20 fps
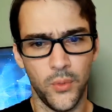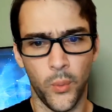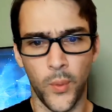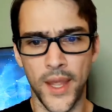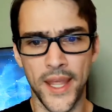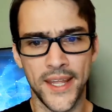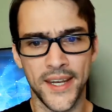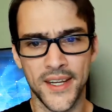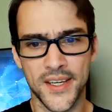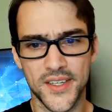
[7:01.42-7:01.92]

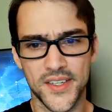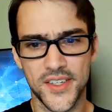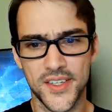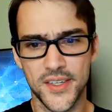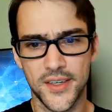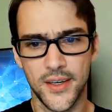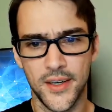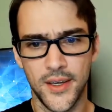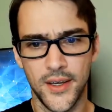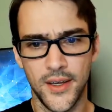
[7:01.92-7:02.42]

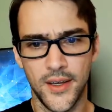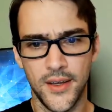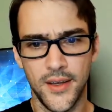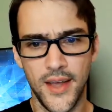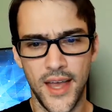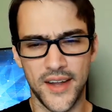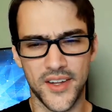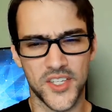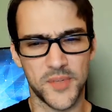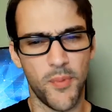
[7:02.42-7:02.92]
weakness,
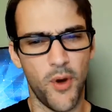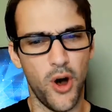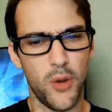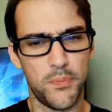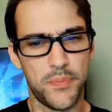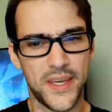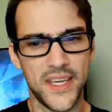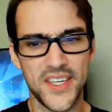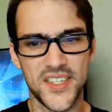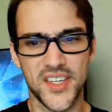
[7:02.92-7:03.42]
and a small
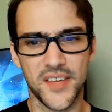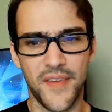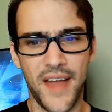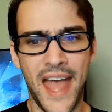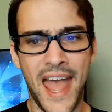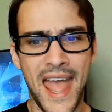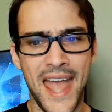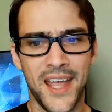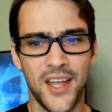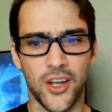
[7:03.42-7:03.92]
piece of
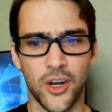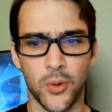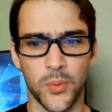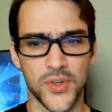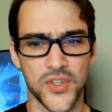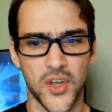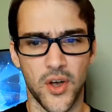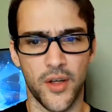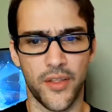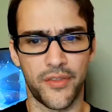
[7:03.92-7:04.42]
anger
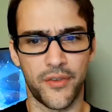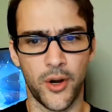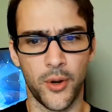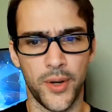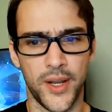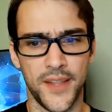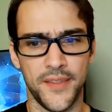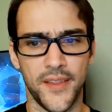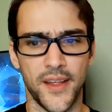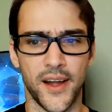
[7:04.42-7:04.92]
was all thrown
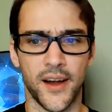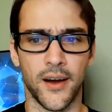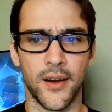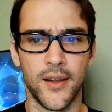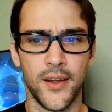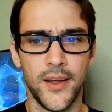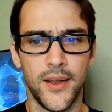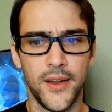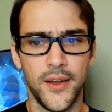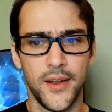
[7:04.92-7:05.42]
in there.
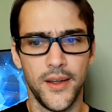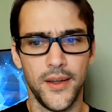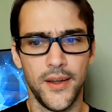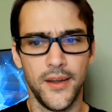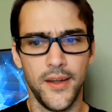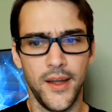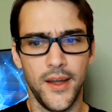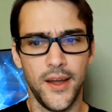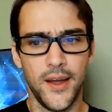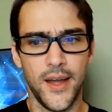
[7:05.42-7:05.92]

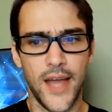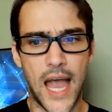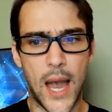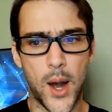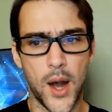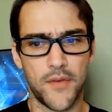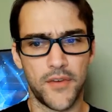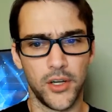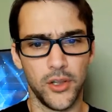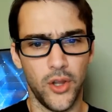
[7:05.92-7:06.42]

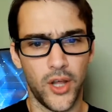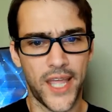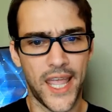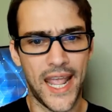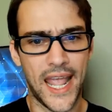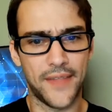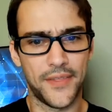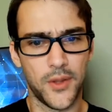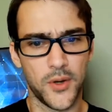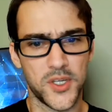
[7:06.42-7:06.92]
However, looking
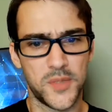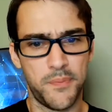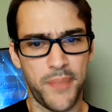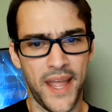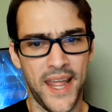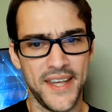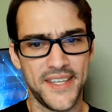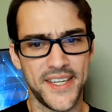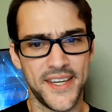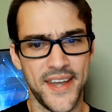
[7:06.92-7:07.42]
at those
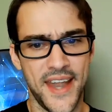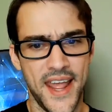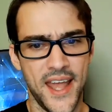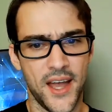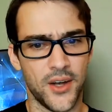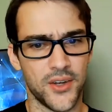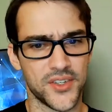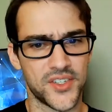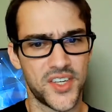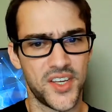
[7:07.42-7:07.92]
painted
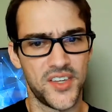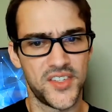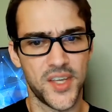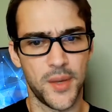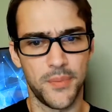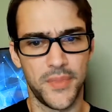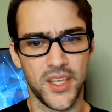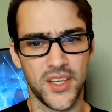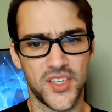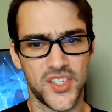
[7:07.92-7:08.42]
nails,
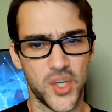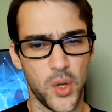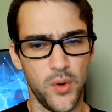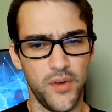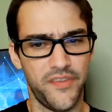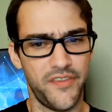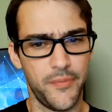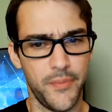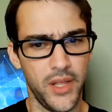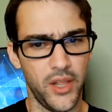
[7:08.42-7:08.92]
something so
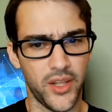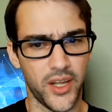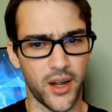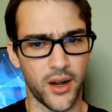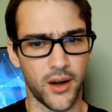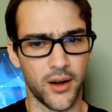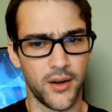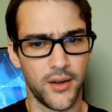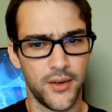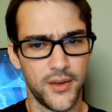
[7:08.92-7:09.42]

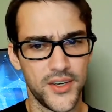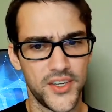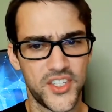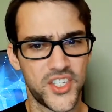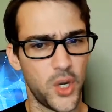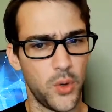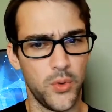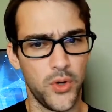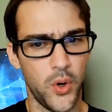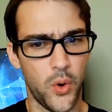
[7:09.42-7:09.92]
familiar,
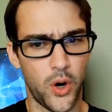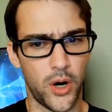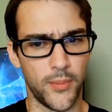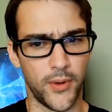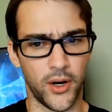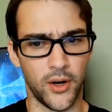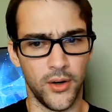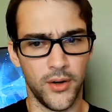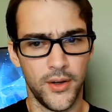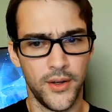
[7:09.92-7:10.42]
so
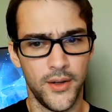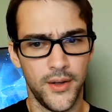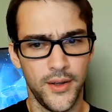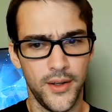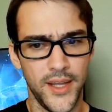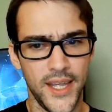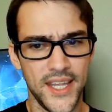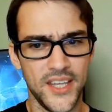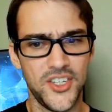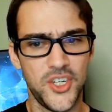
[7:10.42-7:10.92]
normal,
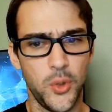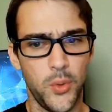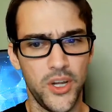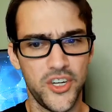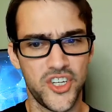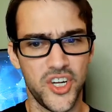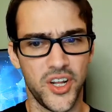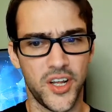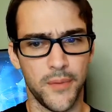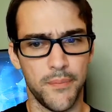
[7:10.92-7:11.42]

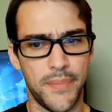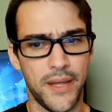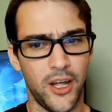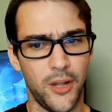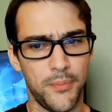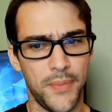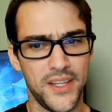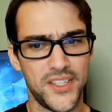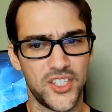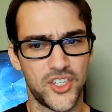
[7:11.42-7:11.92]
intuition compelled
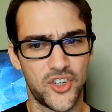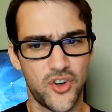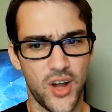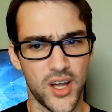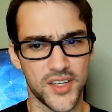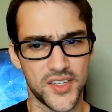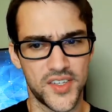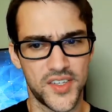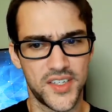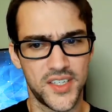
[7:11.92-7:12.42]
me to
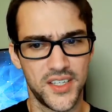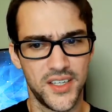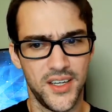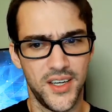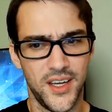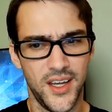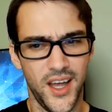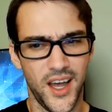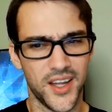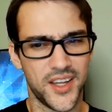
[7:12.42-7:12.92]
trust,
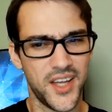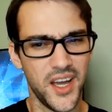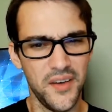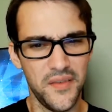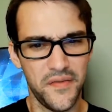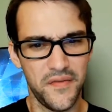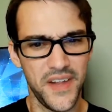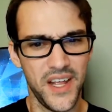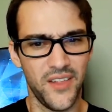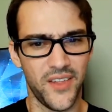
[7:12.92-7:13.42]
a gut
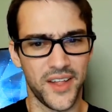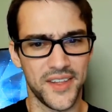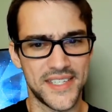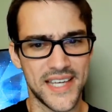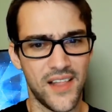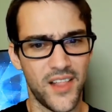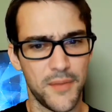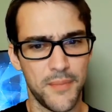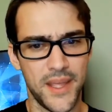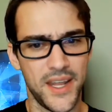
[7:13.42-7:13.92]
feeling
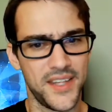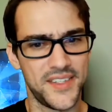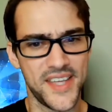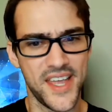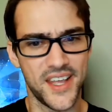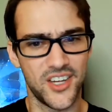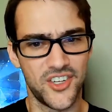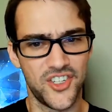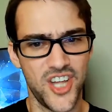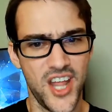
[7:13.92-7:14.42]
telling me to
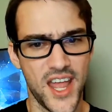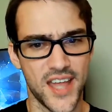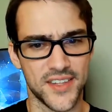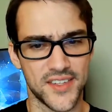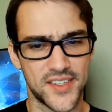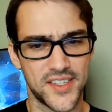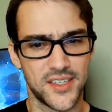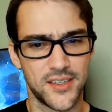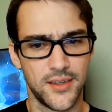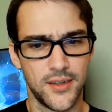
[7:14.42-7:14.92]
take a
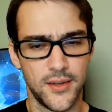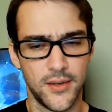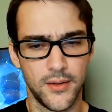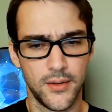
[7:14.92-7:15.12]
chance.